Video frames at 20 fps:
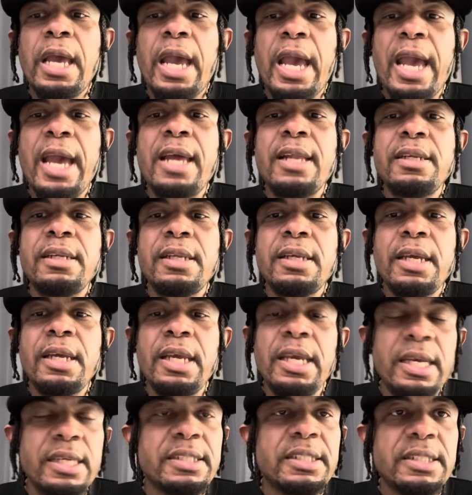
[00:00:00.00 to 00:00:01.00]
And
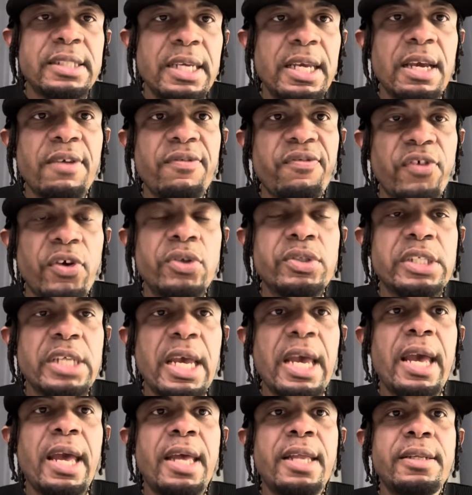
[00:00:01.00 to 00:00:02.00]
he is seeing
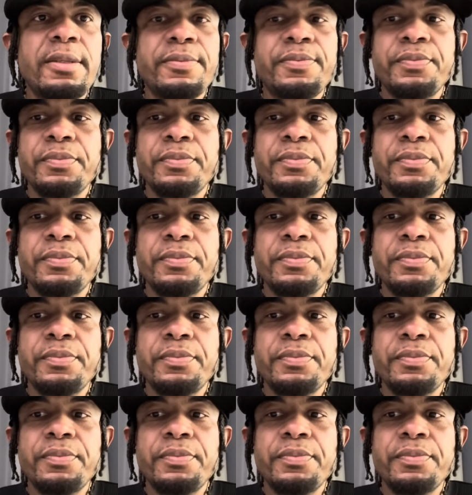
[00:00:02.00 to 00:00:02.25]
firsthand,